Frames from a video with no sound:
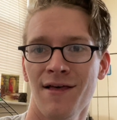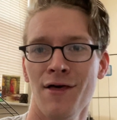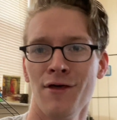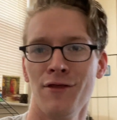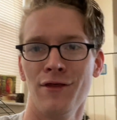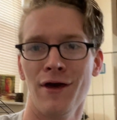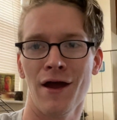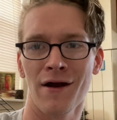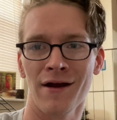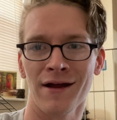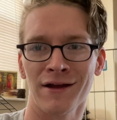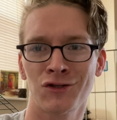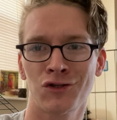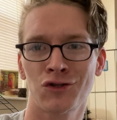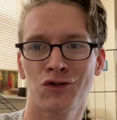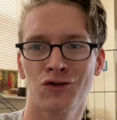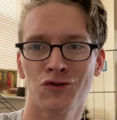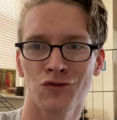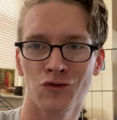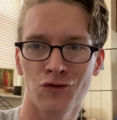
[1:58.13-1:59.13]
They are
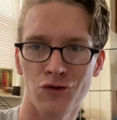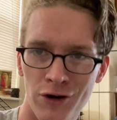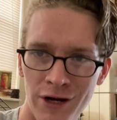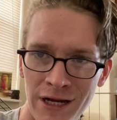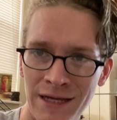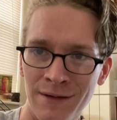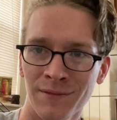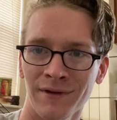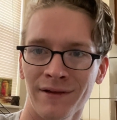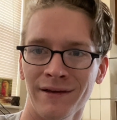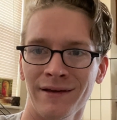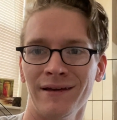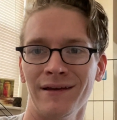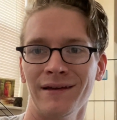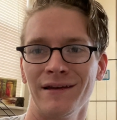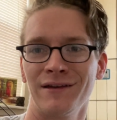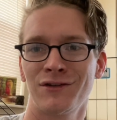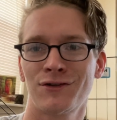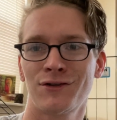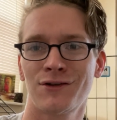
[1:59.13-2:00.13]
extremely,
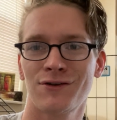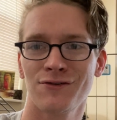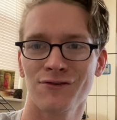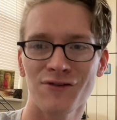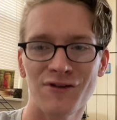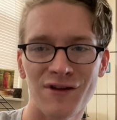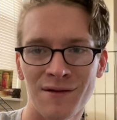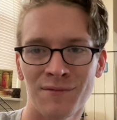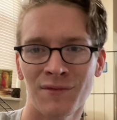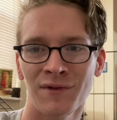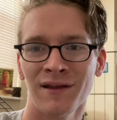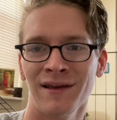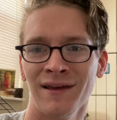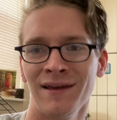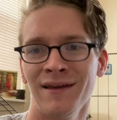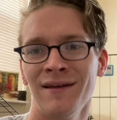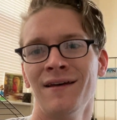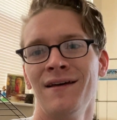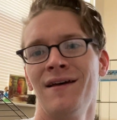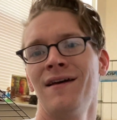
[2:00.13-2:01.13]

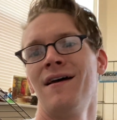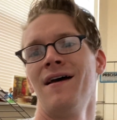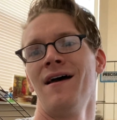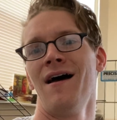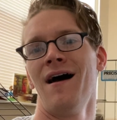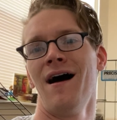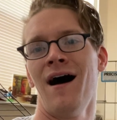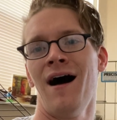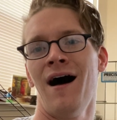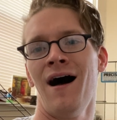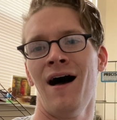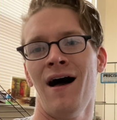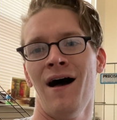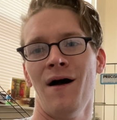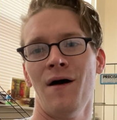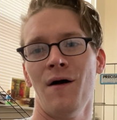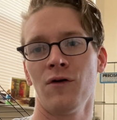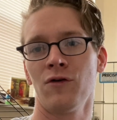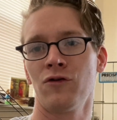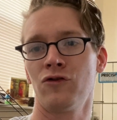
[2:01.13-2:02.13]
extremely
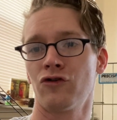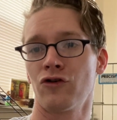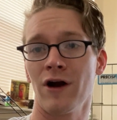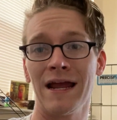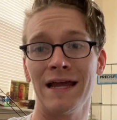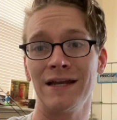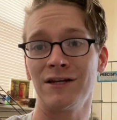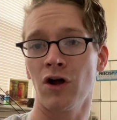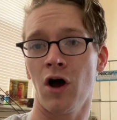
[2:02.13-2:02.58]
uh, great